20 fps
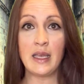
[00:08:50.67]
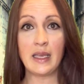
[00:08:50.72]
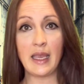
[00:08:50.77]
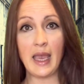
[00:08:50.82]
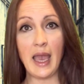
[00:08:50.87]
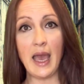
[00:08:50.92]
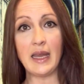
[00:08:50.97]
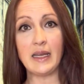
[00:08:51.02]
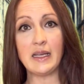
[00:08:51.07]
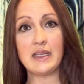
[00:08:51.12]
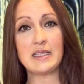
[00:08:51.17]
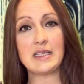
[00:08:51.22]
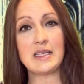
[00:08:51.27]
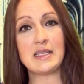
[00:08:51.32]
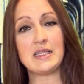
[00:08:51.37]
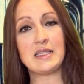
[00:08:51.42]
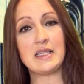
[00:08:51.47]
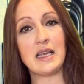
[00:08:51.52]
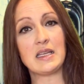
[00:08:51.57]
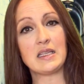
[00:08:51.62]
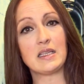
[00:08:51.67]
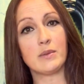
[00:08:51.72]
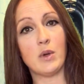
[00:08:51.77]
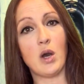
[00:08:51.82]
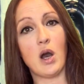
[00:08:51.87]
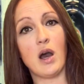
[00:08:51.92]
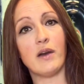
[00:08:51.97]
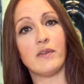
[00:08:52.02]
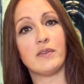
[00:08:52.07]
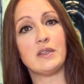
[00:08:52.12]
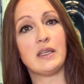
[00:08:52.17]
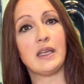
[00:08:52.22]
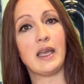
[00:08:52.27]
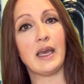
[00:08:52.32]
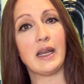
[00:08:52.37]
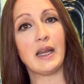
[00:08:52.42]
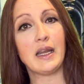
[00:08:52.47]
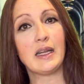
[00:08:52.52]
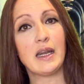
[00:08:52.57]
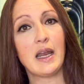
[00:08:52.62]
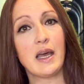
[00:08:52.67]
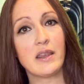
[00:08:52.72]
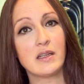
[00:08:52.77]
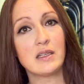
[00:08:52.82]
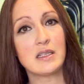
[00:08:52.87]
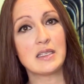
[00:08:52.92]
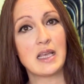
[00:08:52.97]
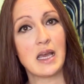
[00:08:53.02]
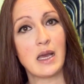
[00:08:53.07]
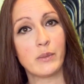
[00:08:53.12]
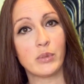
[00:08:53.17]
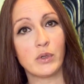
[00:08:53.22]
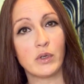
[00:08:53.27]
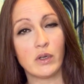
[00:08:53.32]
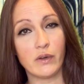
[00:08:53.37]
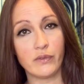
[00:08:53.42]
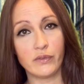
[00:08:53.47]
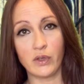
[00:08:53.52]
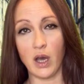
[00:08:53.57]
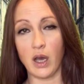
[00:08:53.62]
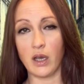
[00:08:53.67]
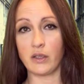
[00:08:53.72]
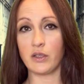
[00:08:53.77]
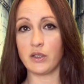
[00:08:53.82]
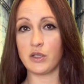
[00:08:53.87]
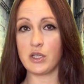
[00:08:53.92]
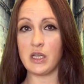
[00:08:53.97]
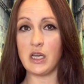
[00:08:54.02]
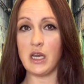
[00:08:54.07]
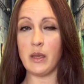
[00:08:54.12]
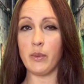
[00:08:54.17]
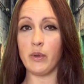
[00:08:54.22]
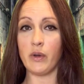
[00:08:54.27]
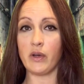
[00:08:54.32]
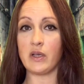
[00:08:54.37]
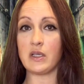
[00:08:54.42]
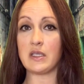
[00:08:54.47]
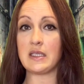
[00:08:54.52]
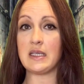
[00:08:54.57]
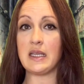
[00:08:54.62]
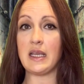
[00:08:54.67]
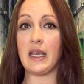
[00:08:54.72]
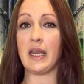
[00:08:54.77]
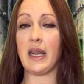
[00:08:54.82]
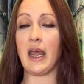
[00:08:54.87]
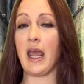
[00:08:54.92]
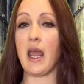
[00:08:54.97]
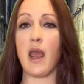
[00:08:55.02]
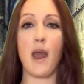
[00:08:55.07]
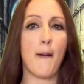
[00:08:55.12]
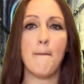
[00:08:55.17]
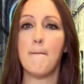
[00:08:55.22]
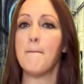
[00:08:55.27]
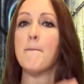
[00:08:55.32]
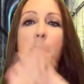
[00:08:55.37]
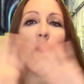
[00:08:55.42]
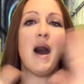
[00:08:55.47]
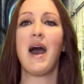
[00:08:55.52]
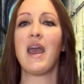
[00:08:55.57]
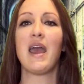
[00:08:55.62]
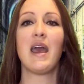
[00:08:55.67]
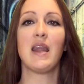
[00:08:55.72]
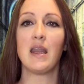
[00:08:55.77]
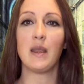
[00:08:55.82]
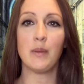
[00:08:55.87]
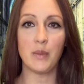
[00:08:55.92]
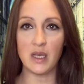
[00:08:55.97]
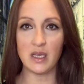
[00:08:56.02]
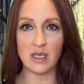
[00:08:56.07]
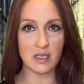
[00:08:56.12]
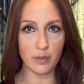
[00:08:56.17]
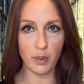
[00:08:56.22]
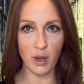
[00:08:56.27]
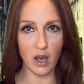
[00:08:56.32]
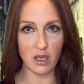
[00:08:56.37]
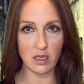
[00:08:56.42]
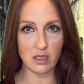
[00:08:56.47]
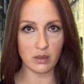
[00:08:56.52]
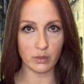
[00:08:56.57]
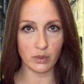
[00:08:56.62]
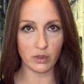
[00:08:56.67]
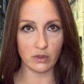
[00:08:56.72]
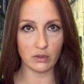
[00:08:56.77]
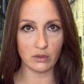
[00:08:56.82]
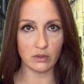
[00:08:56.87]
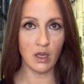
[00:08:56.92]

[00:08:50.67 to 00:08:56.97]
Candace sent him off to get another sample of Dr. Schneeberger's DNA by any means possible.